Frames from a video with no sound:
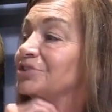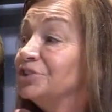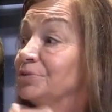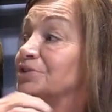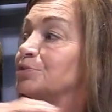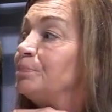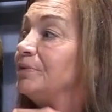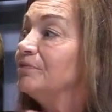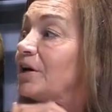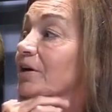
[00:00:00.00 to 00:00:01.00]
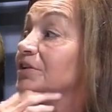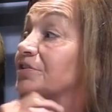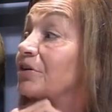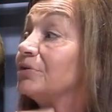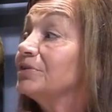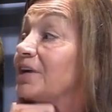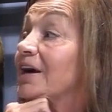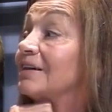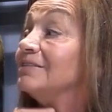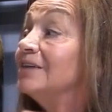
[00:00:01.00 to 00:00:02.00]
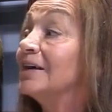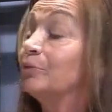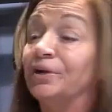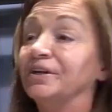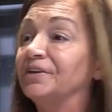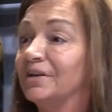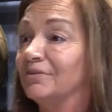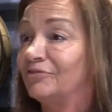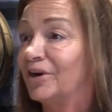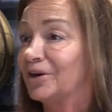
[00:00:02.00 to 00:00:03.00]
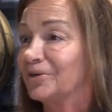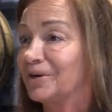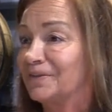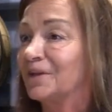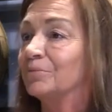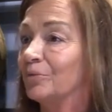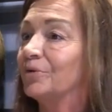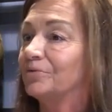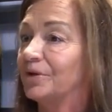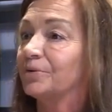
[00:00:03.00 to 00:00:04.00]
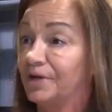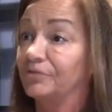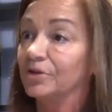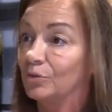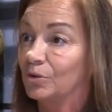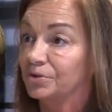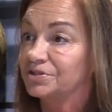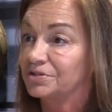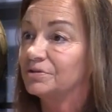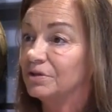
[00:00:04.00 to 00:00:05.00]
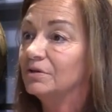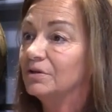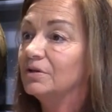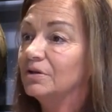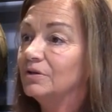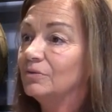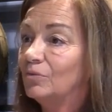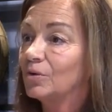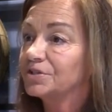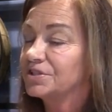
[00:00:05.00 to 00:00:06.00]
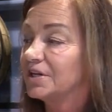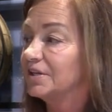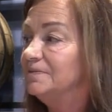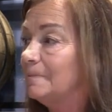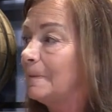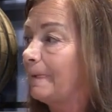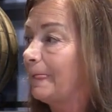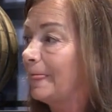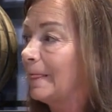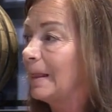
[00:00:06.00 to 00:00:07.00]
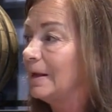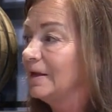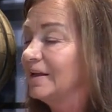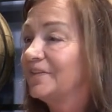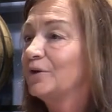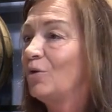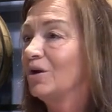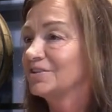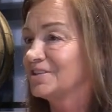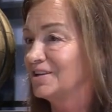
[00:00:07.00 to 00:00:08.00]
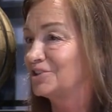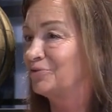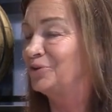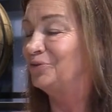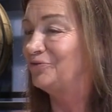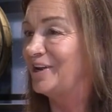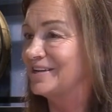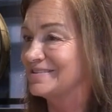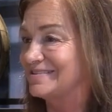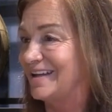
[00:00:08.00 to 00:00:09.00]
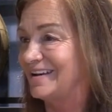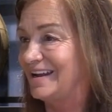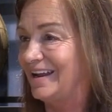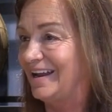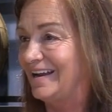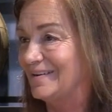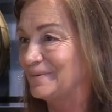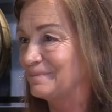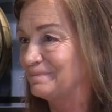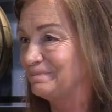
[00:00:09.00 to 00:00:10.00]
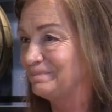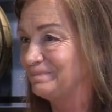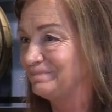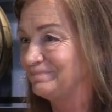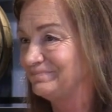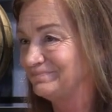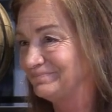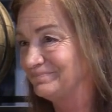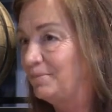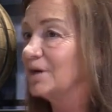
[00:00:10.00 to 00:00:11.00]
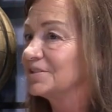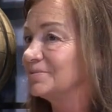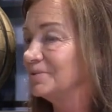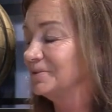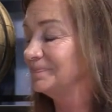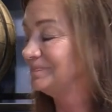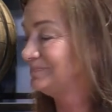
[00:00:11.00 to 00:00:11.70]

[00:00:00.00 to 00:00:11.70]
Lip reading: She was a spitfire, so yeah. We didn't get in a fight or anything, but there were definitely words. Wow. Words said. And I think Wallace lost a few fans that day. Possibly.